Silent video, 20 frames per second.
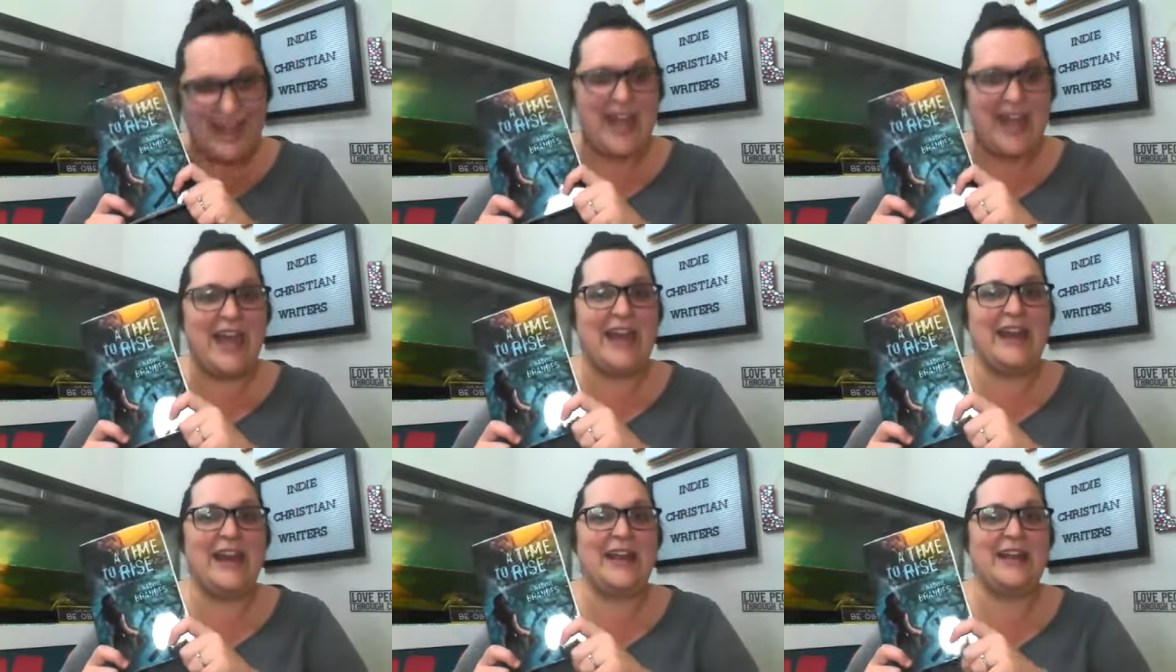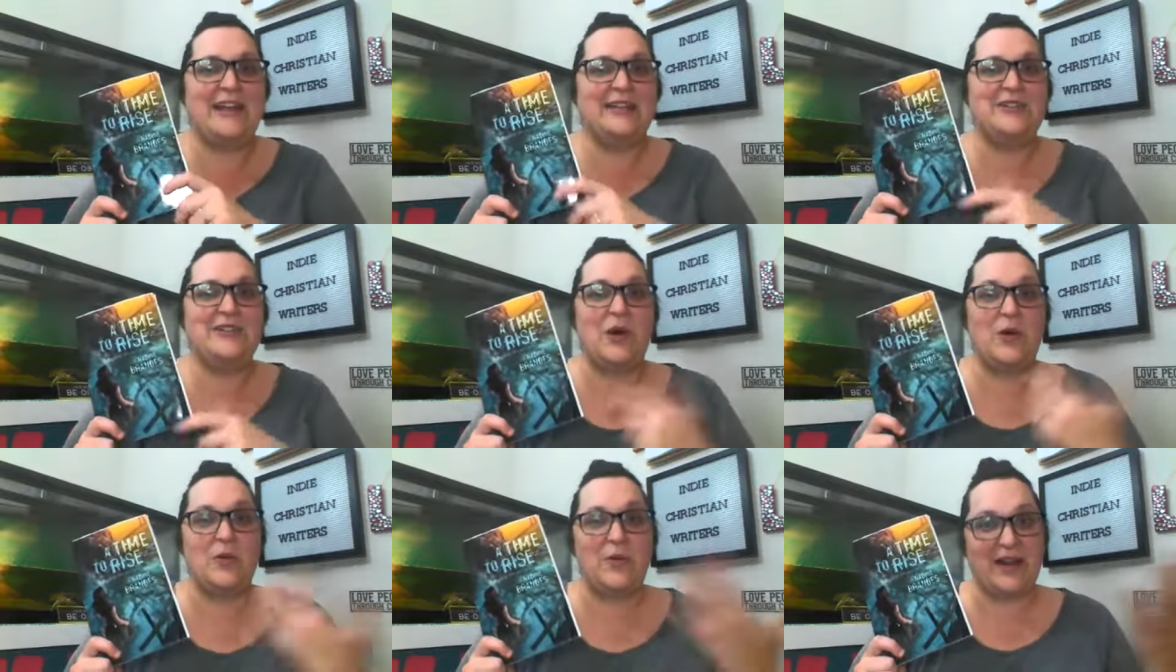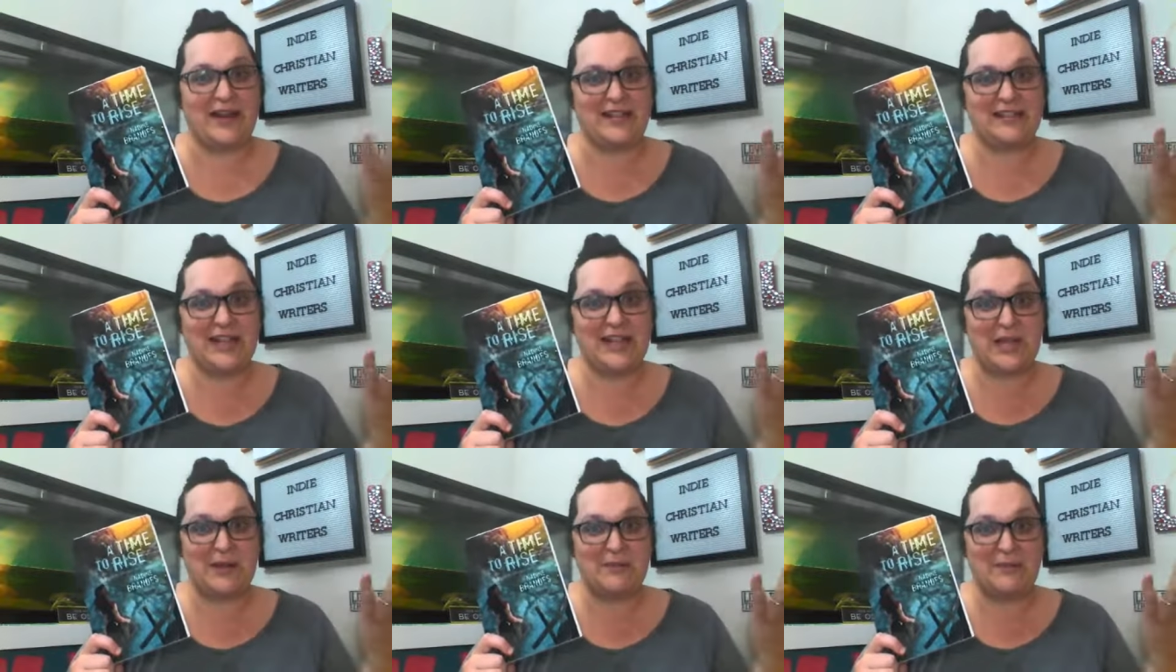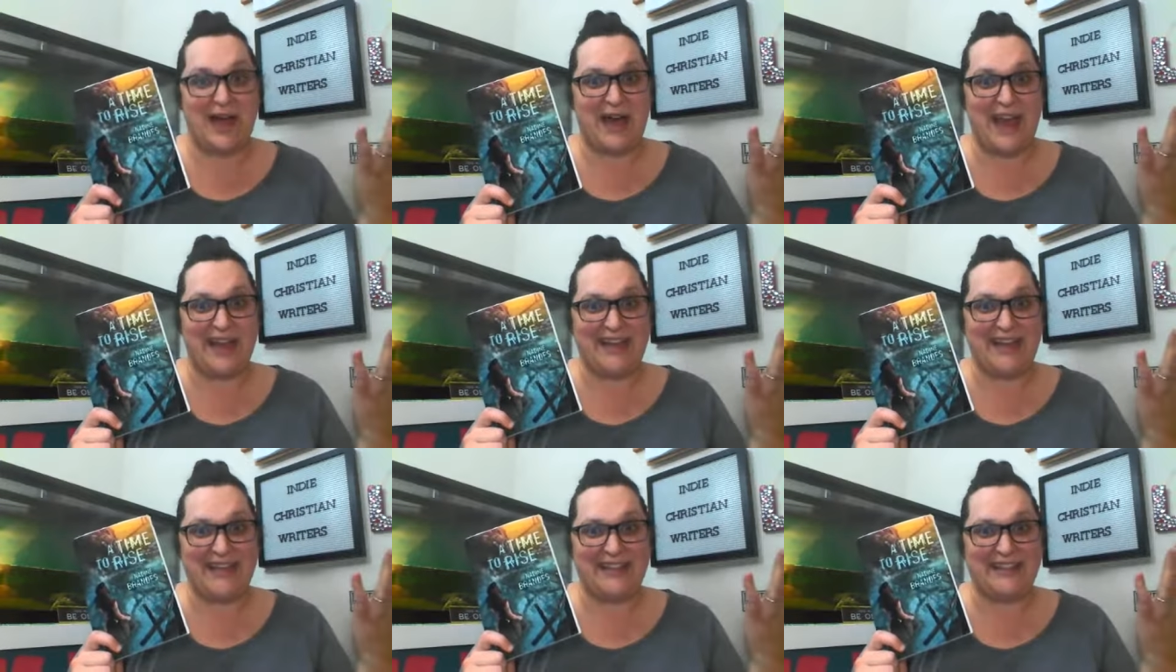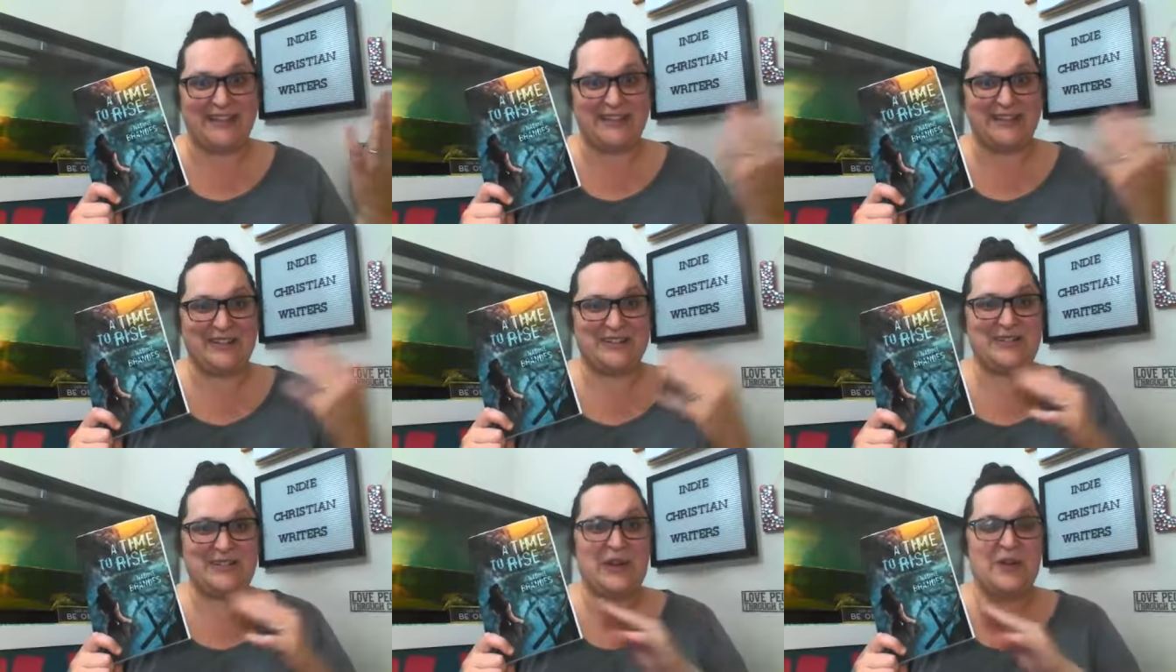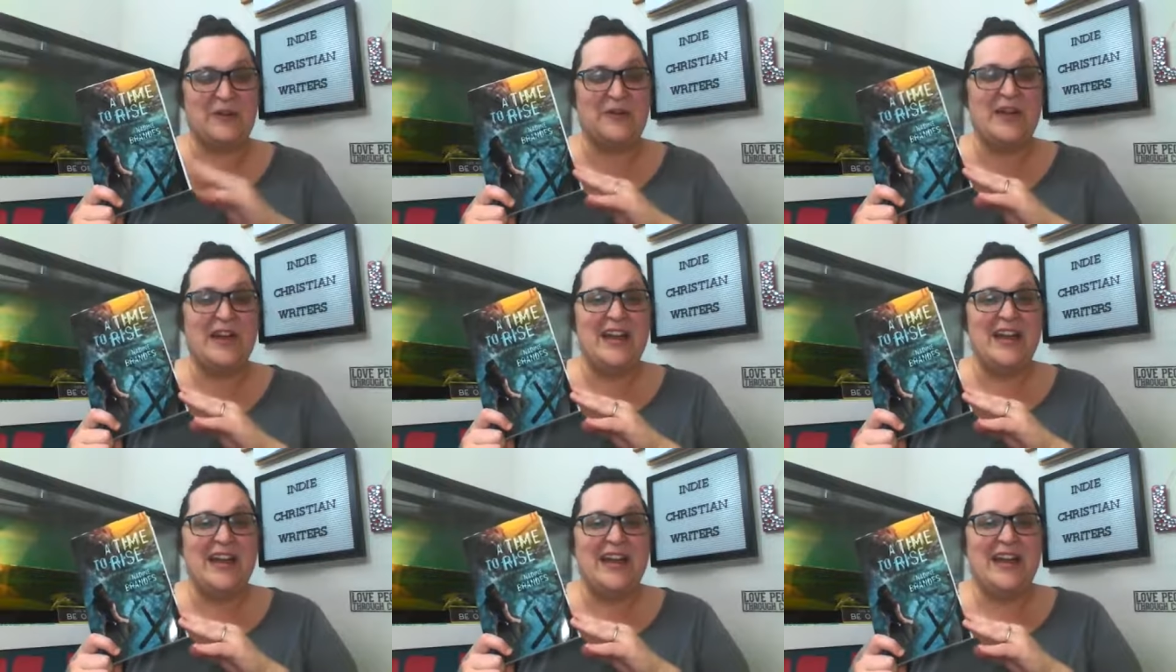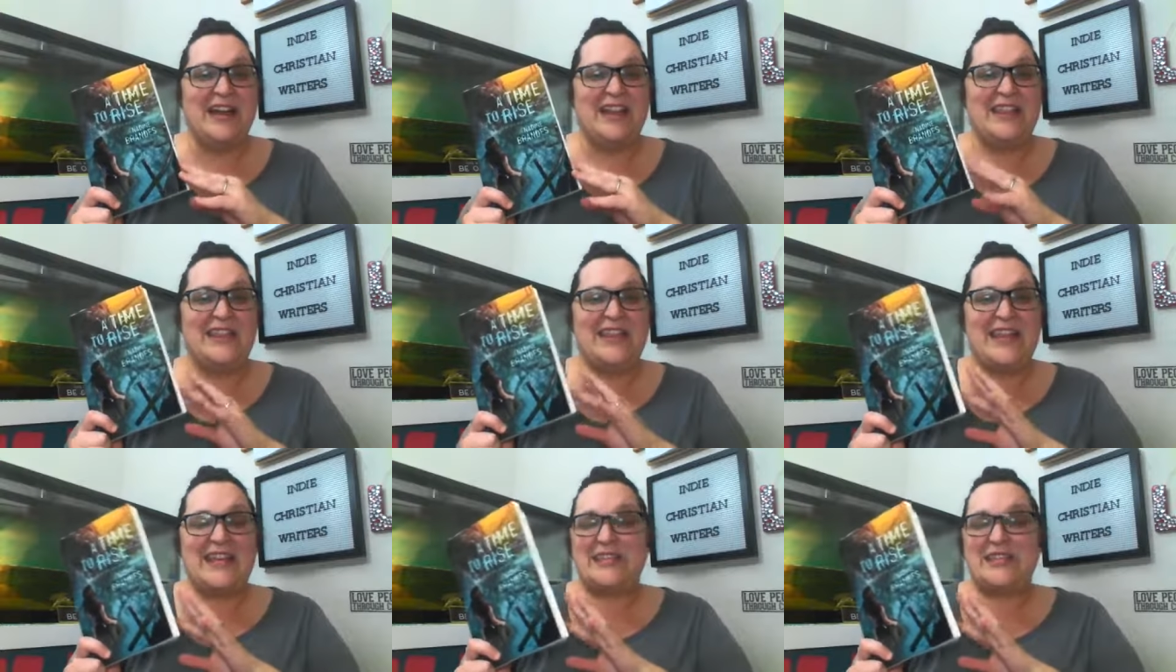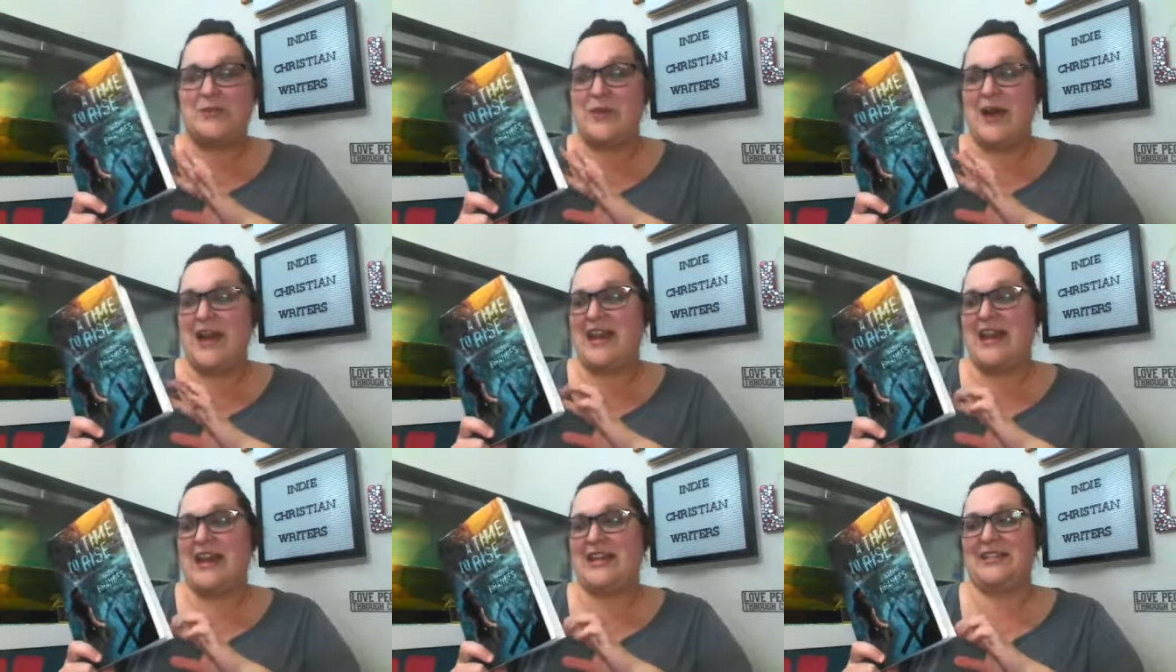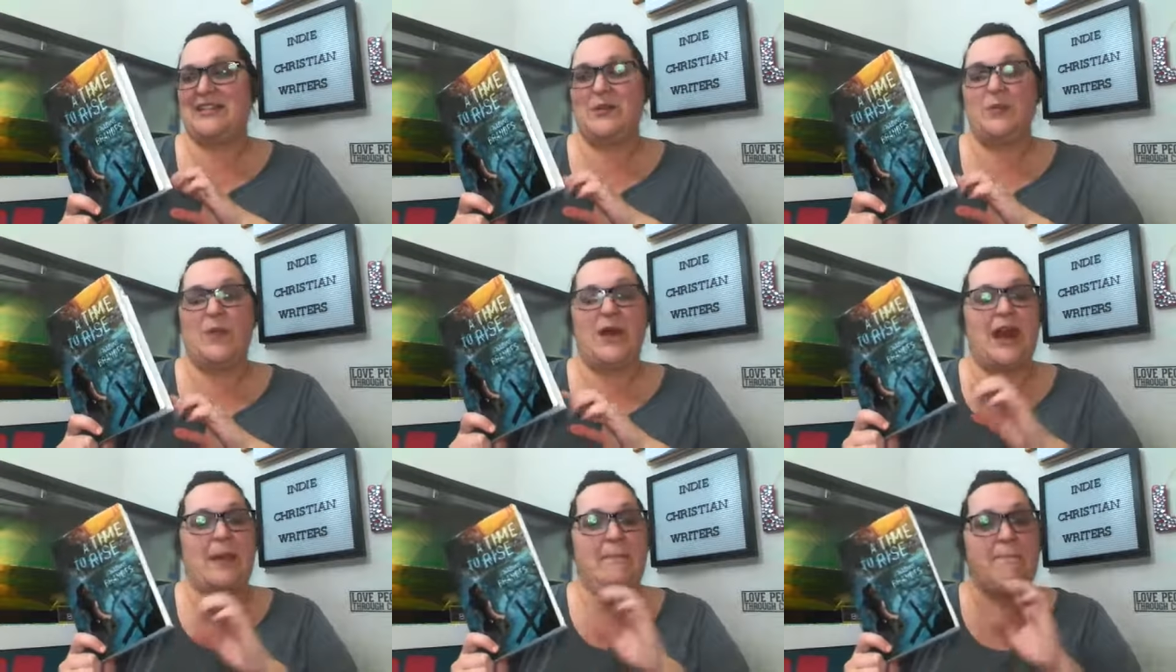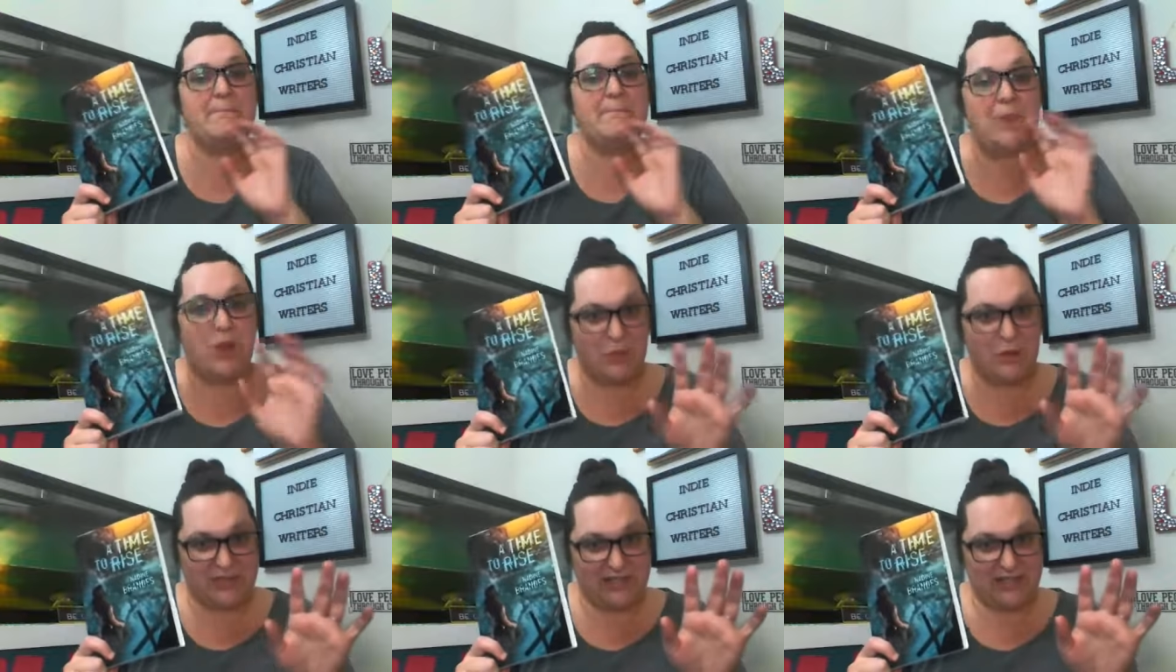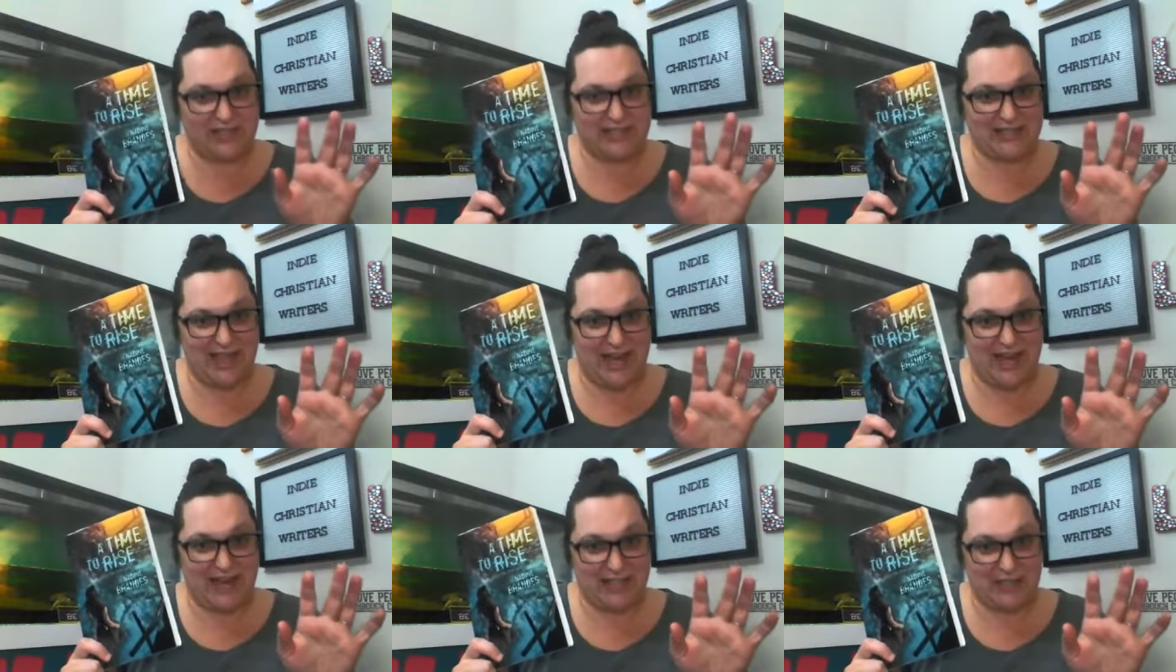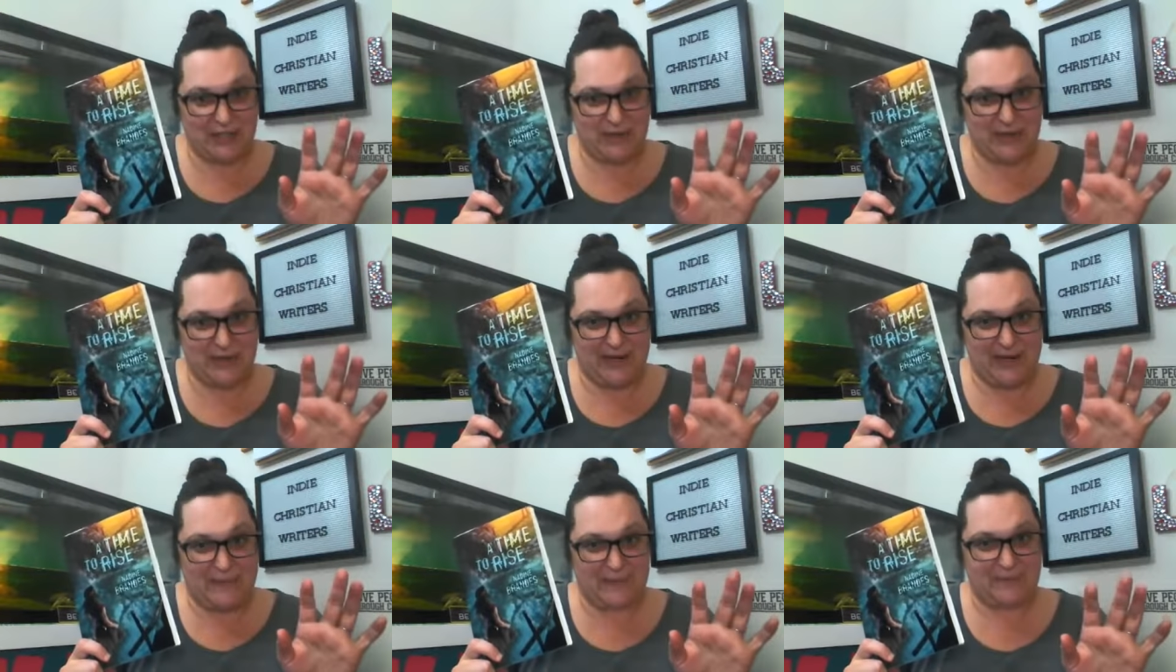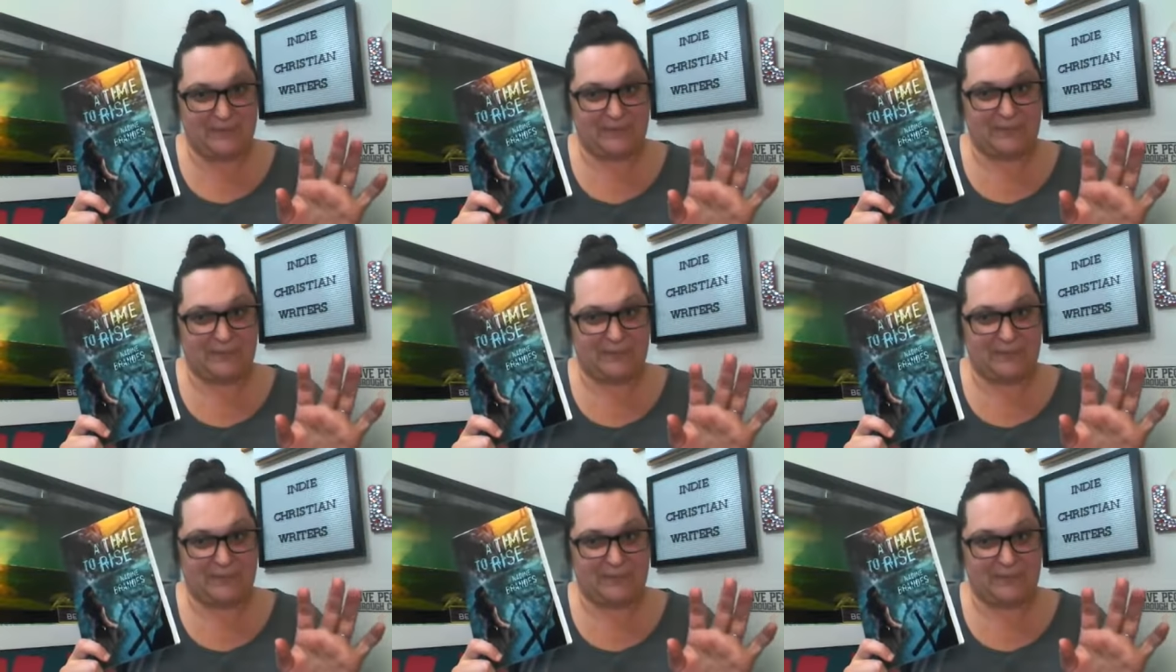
And I don't want to say goodbye either. So this one is the one I'm most excited to read.